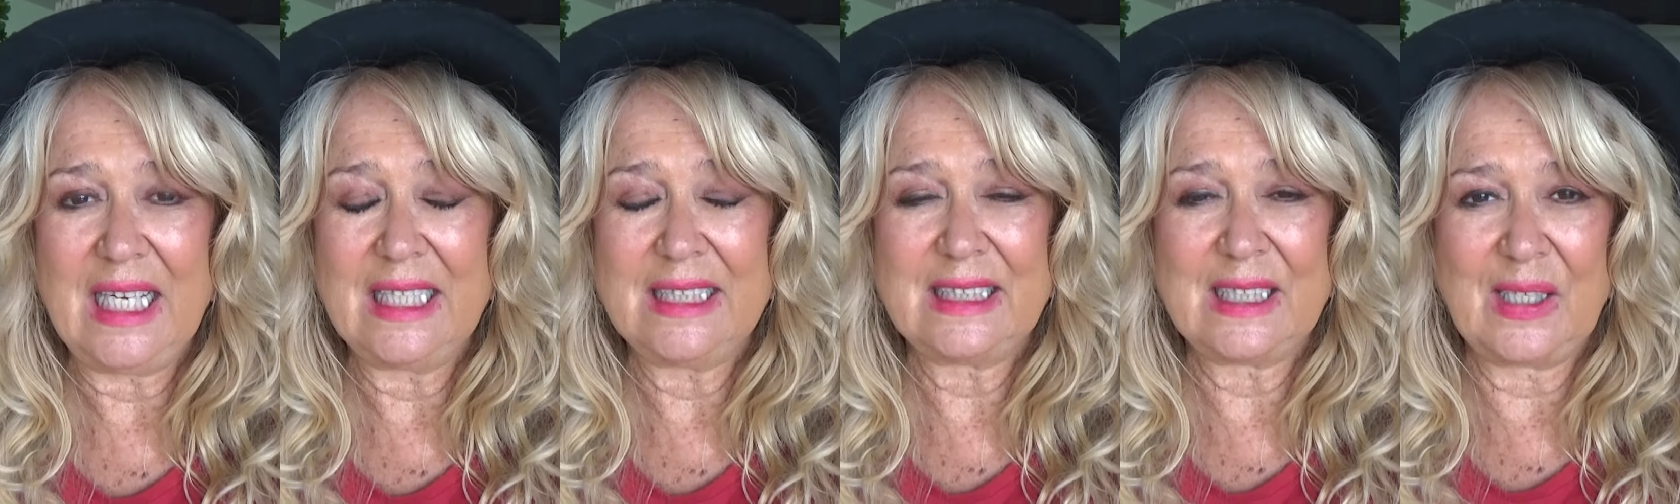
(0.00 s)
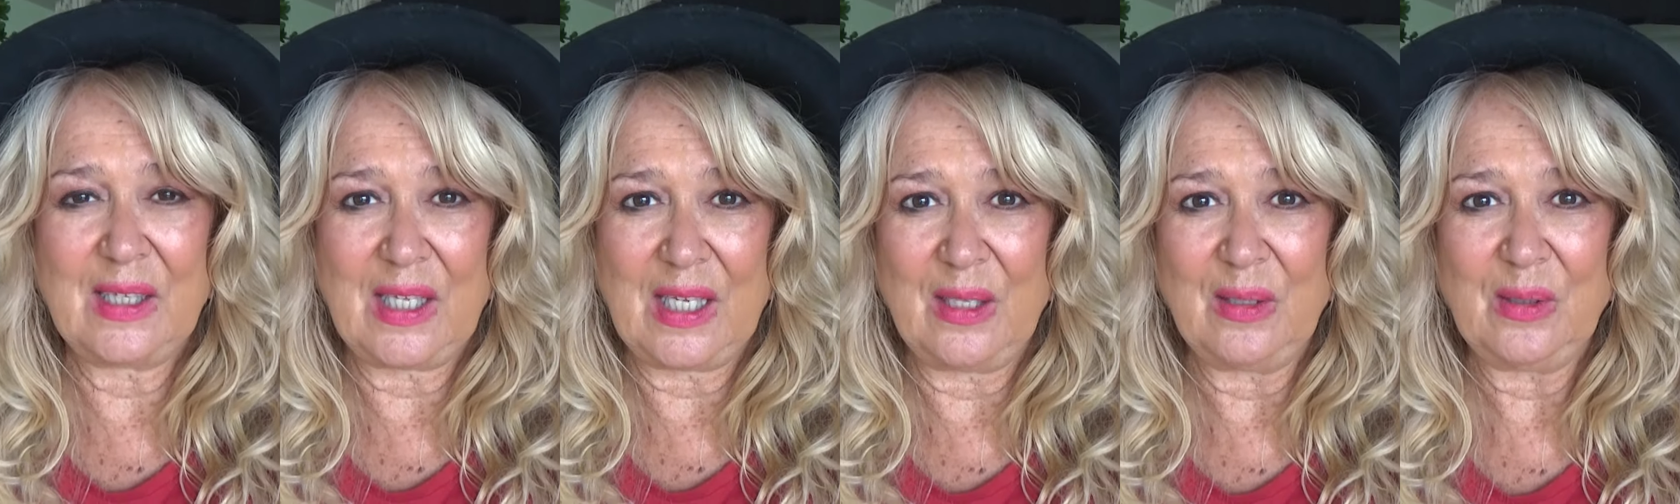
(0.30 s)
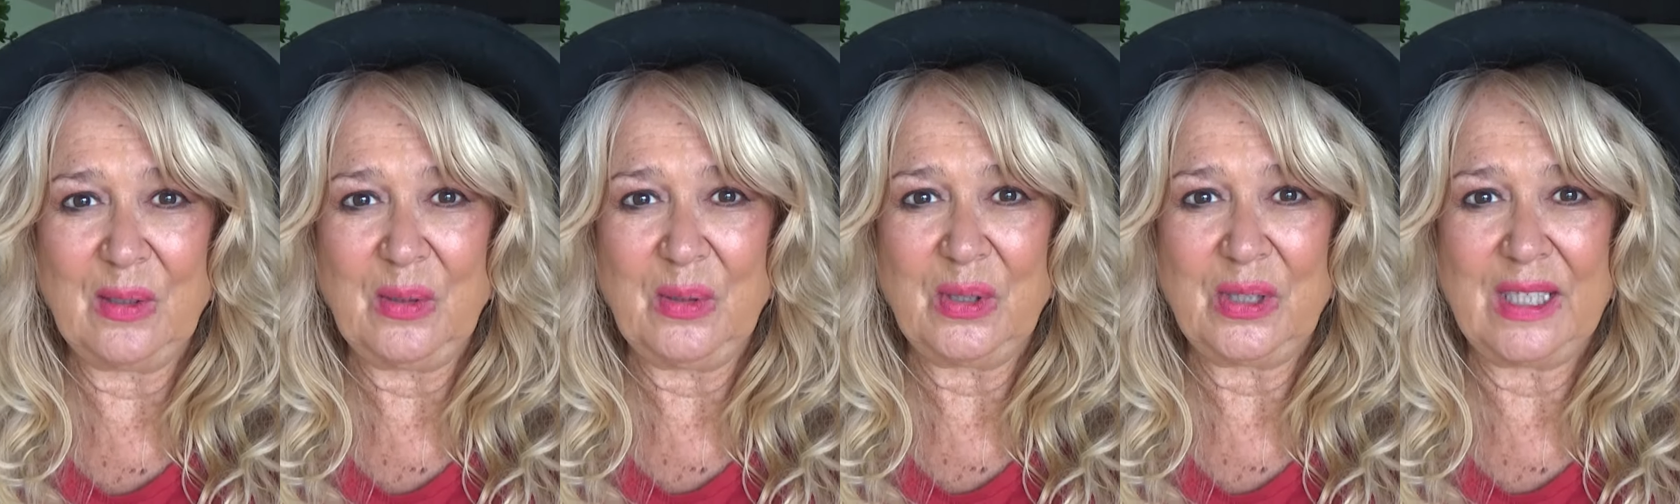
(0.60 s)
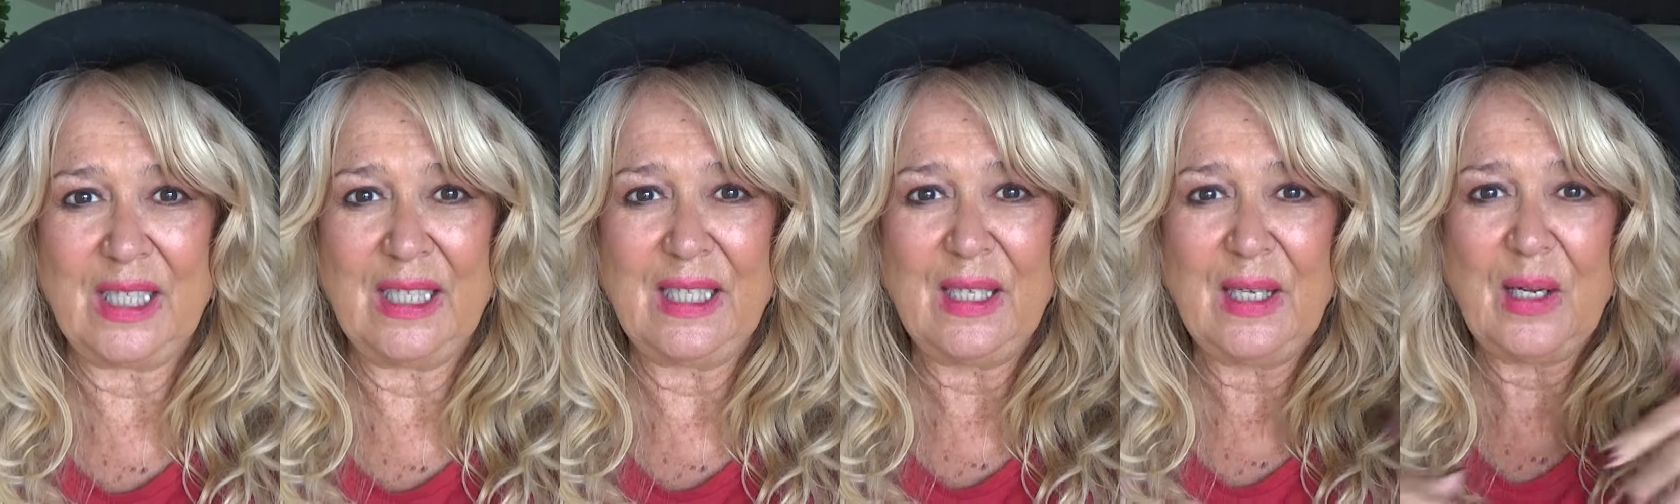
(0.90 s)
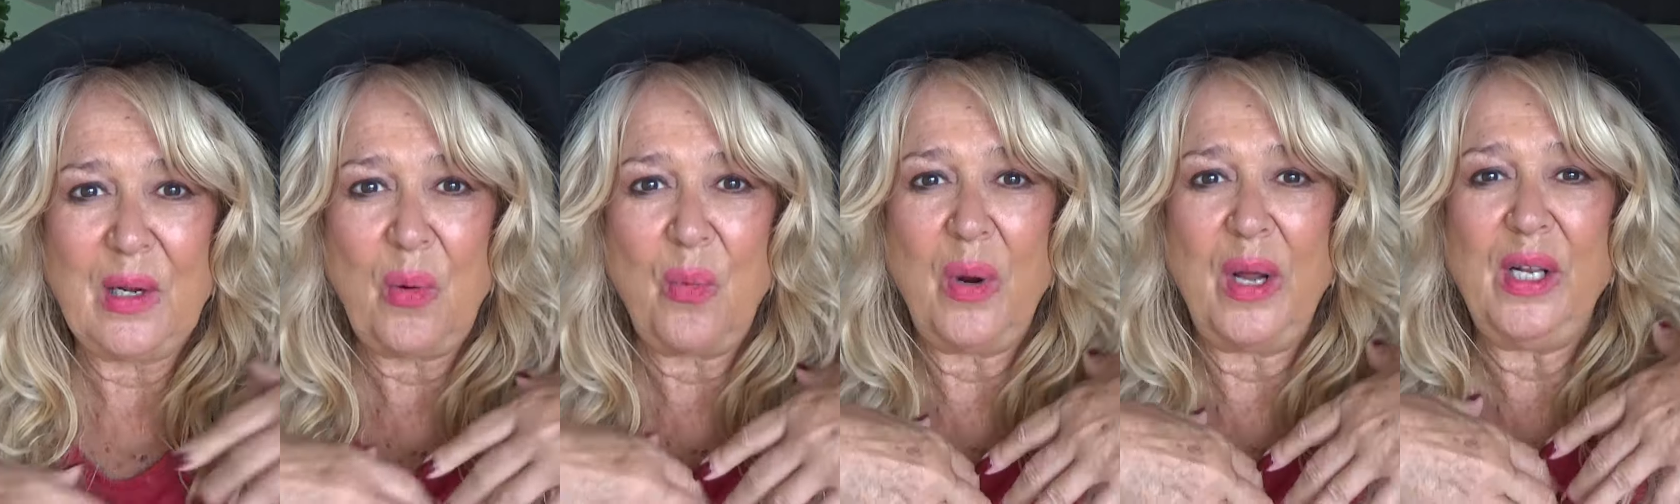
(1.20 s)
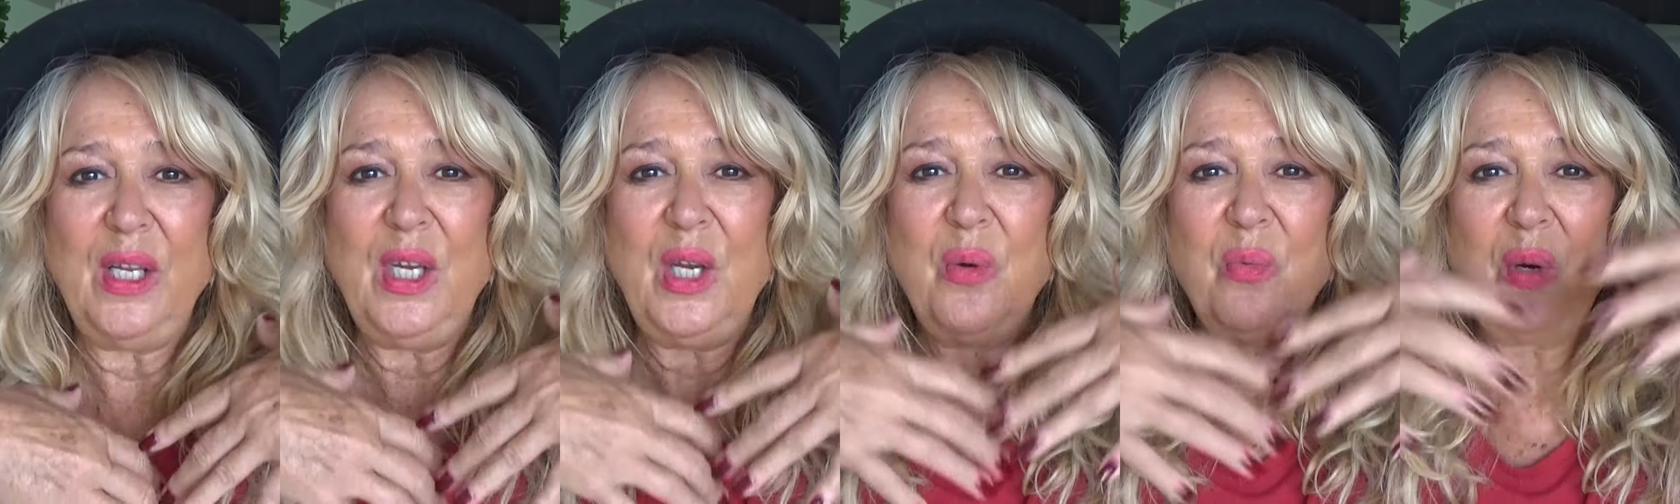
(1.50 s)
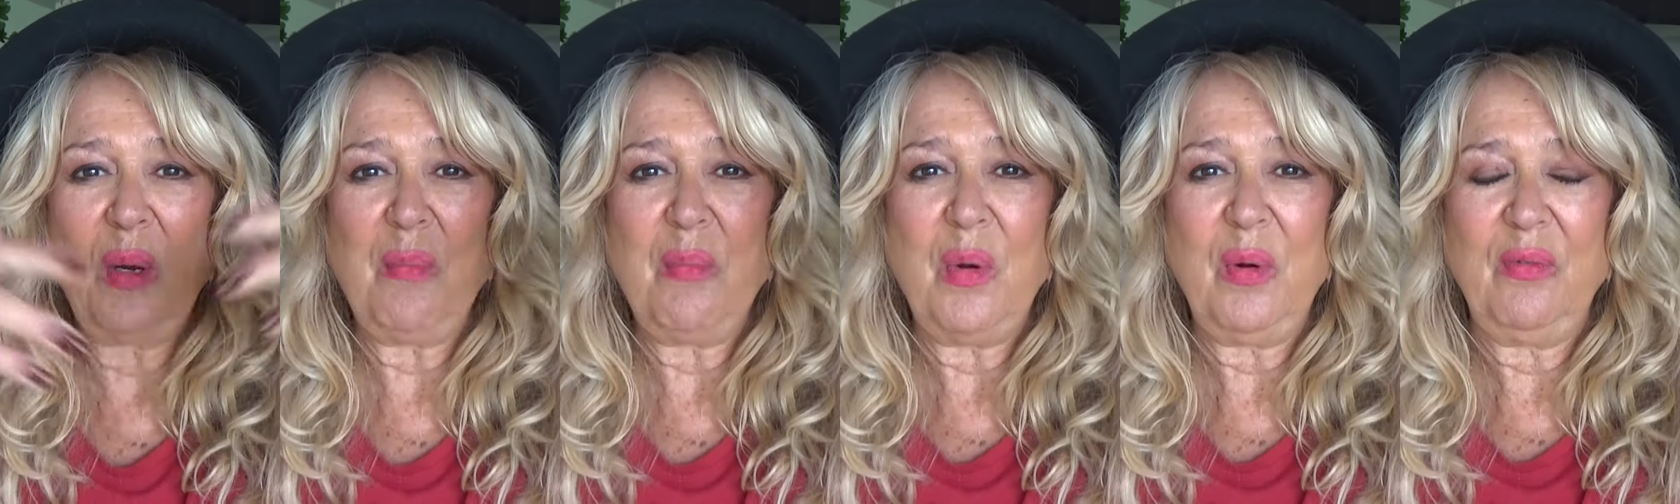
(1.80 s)
It's of the illusion. When you
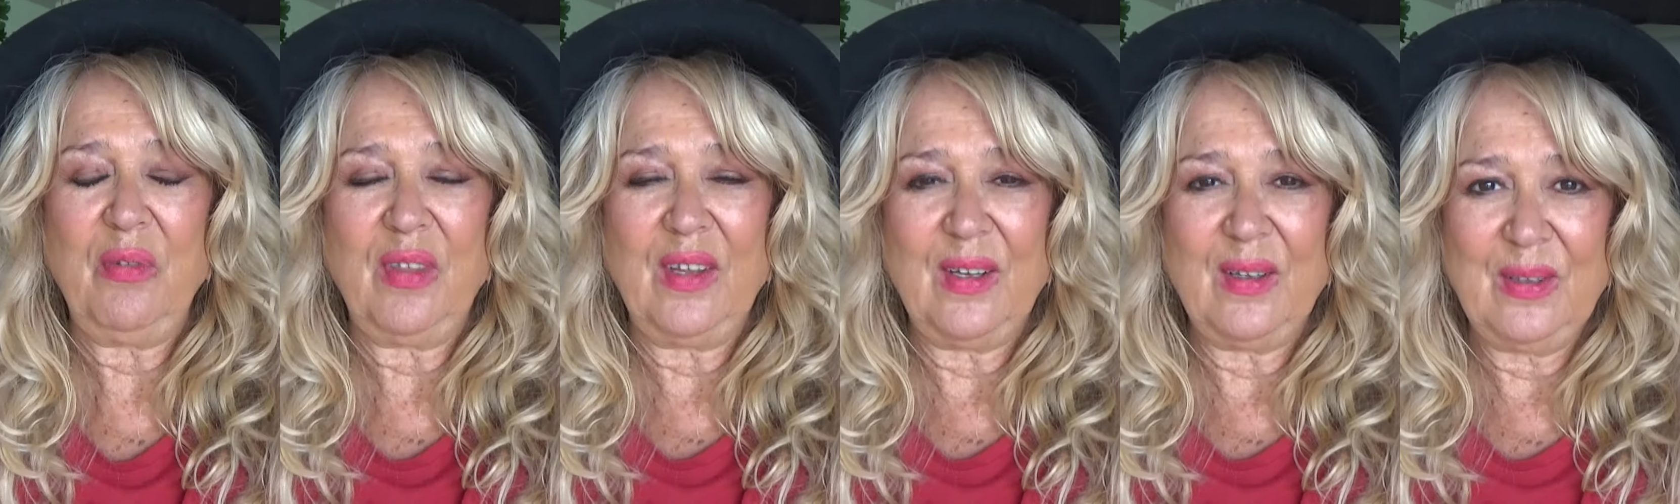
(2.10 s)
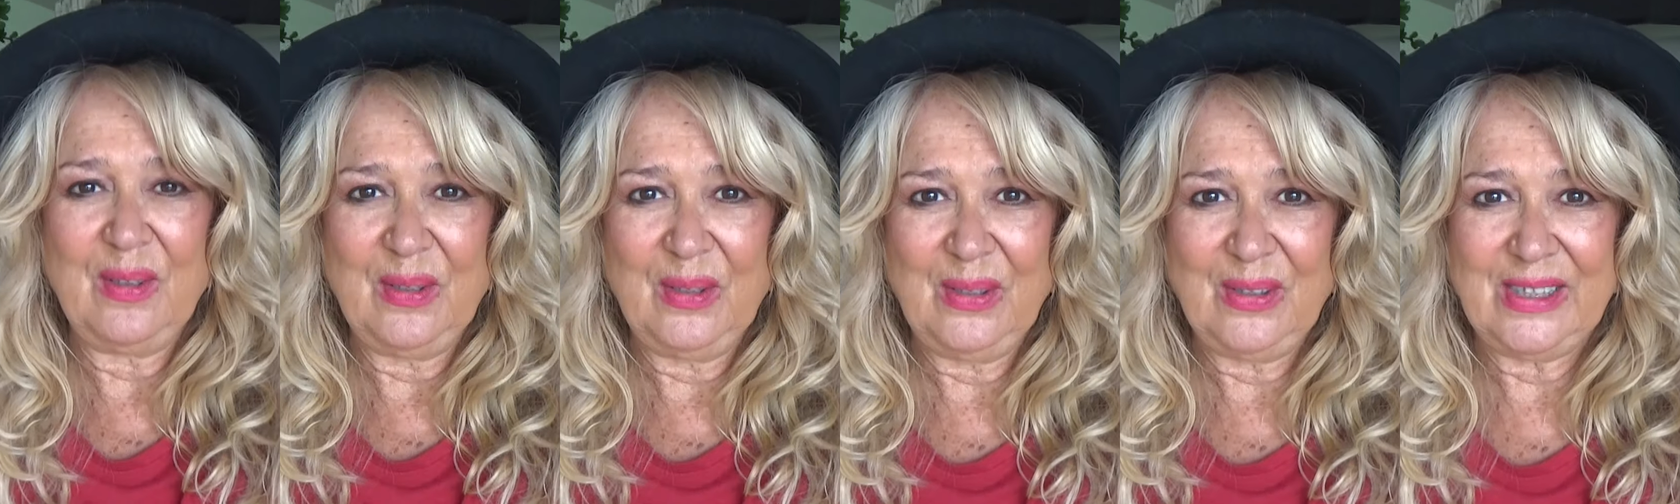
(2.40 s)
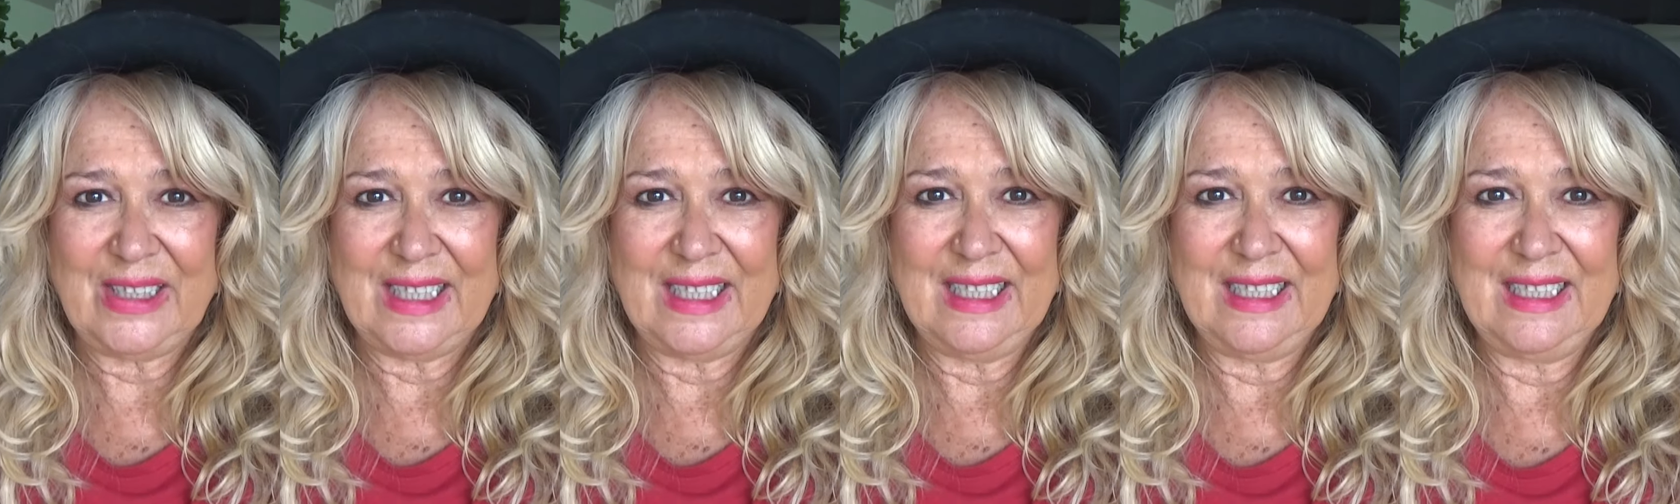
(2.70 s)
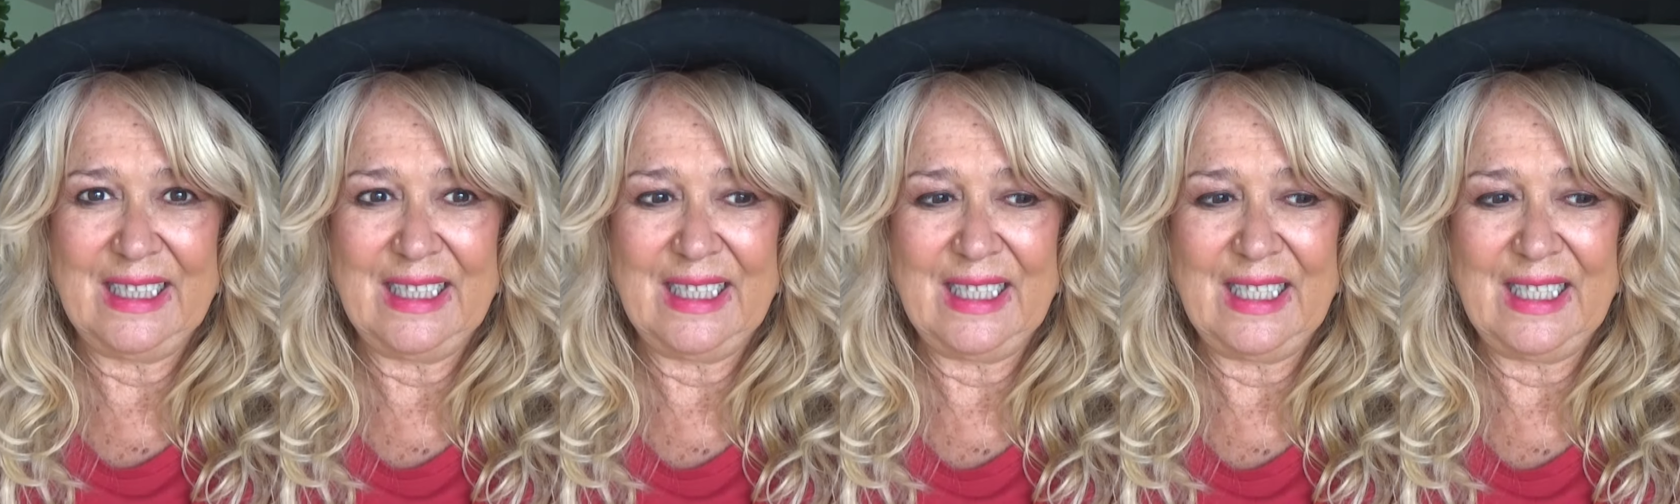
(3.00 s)
remove the illusion,